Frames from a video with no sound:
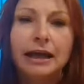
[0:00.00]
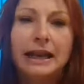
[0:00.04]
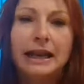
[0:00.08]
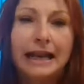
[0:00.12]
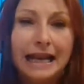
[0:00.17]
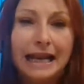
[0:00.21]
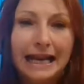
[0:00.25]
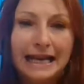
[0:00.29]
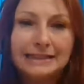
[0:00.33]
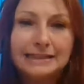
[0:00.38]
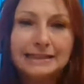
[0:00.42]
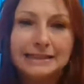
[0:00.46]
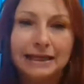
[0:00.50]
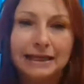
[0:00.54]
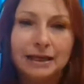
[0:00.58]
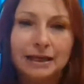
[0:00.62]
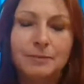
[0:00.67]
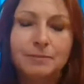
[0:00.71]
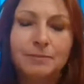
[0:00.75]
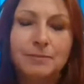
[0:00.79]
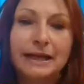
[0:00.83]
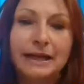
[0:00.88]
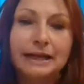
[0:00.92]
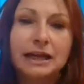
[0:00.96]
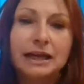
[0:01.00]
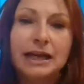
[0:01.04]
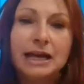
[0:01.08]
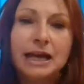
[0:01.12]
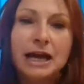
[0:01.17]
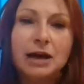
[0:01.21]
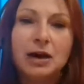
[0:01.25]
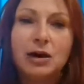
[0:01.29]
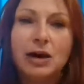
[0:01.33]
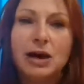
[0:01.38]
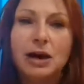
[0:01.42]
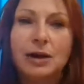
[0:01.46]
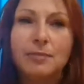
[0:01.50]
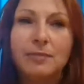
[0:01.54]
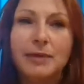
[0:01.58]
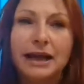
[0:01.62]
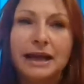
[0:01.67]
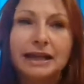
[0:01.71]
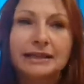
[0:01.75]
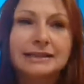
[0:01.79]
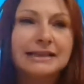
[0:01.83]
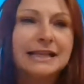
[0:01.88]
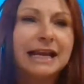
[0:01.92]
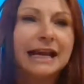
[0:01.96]
lesson, but
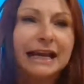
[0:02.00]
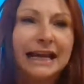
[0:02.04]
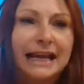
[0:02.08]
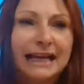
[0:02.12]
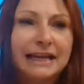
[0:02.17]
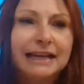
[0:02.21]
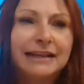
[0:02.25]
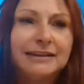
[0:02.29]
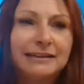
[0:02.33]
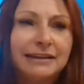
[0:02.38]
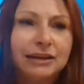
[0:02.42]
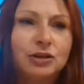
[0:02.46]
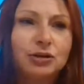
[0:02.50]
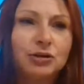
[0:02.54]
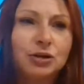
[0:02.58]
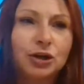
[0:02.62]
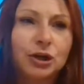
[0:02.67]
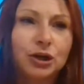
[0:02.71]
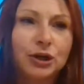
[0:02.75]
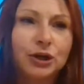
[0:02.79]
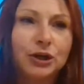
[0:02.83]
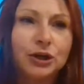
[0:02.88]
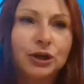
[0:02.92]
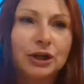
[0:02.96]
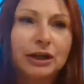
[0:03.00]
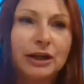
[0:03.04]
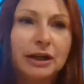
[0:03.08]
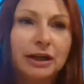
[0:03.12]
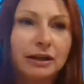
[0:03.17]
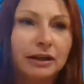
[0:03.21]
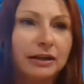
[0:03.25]
it's like anything you learn.